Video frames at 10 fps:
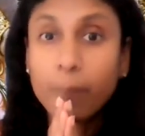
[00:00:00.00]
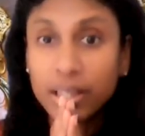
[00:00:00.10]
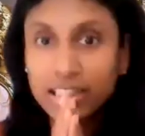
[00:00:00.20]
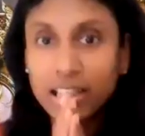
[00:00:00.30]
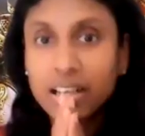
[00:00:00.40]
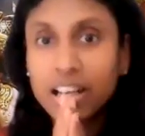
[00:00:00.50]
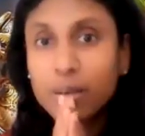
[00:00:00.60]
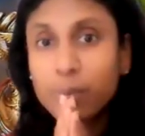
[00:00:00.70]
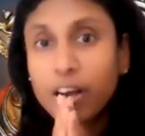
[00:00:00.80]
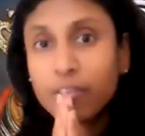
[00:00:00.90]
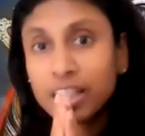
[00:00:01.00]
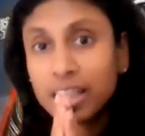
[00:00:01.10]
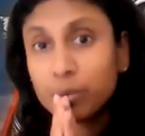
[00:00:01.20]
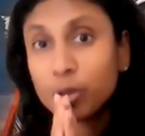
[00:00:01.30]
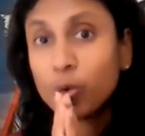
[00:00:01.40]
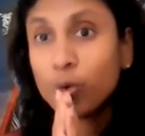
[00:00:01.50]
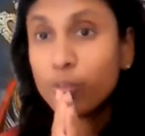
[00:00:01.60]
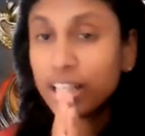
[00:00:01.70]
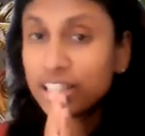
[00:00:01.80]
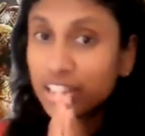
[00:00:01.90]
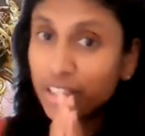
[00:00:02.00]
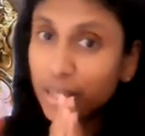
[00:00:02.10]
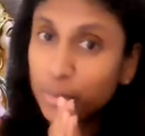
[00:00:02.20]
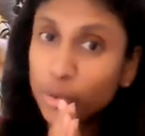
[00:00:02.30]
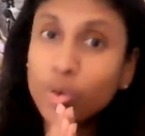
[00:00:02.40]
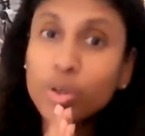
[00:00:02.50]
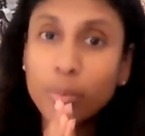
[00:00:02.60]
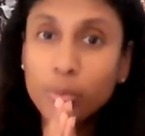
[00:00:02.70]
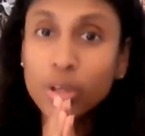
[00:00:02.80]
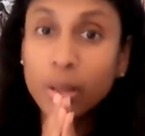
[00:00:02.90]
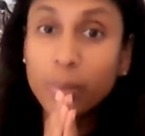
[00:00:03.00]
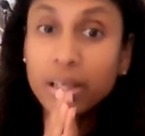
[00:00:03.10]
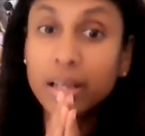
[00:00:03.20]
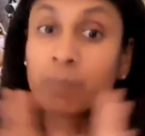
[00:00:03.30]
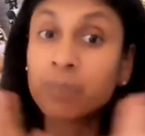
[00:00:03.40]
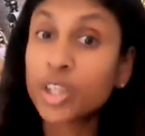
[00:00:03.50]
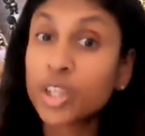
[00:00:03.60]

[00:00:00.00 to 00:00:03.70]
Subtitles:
patitanan pavanebhyo vaishnavebhyo namo namaha.